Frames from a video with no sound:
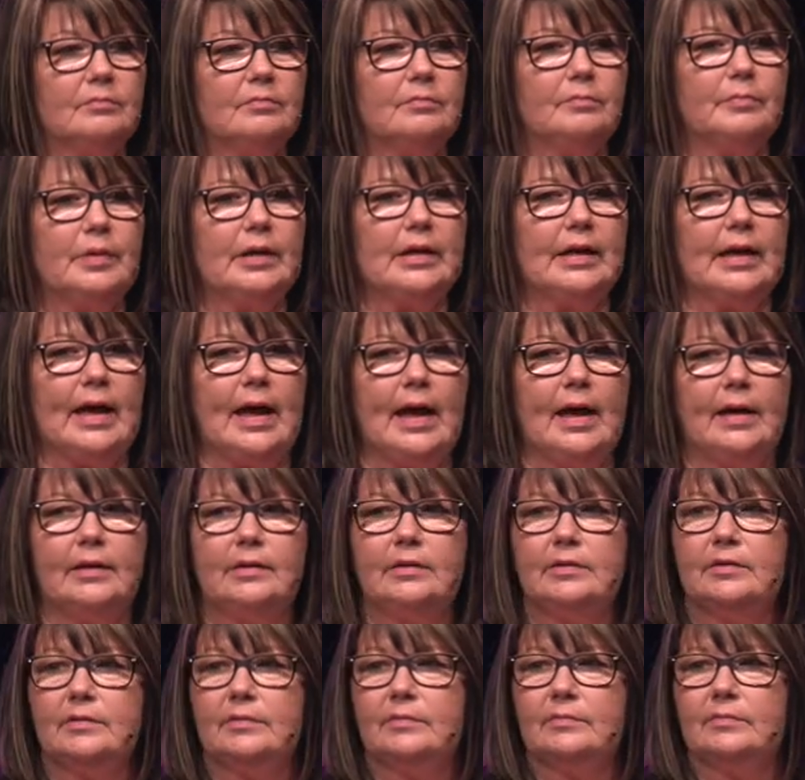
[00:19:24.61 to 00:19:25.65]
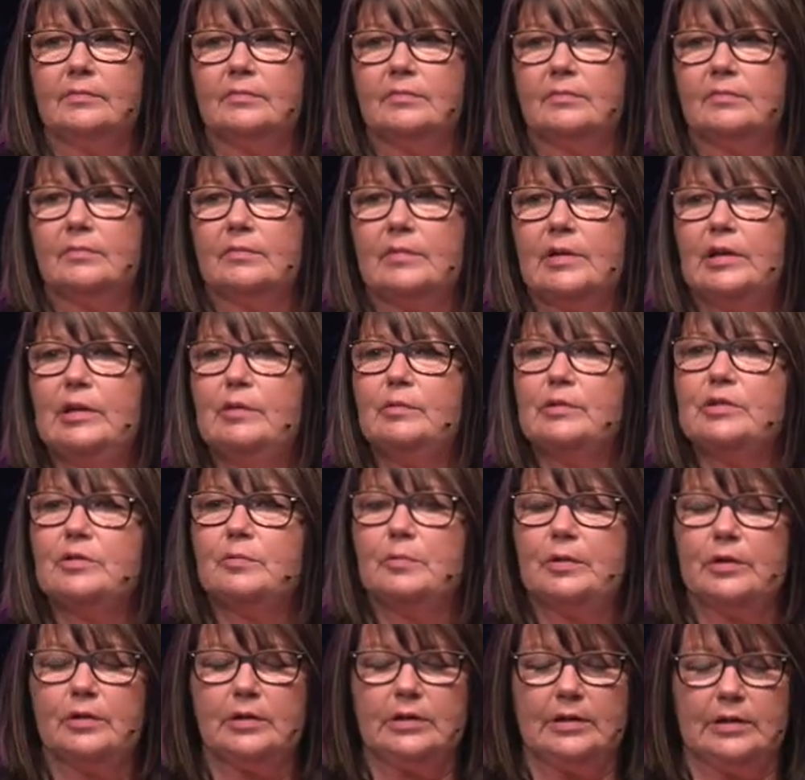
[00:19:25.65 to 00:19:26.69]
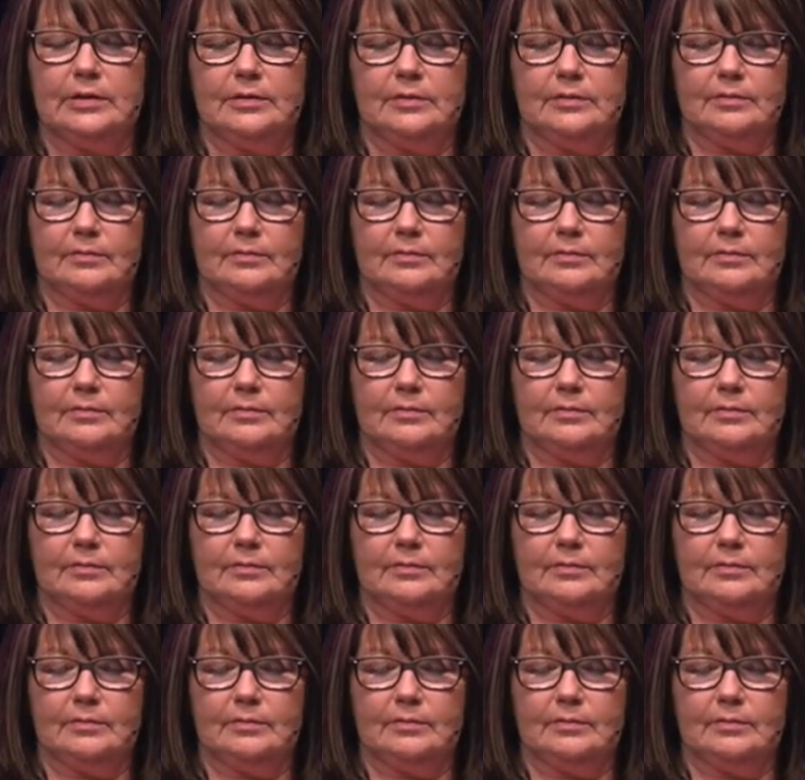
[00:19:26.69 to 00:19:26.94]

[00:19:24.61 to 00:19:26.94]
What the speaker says: but God, he was working.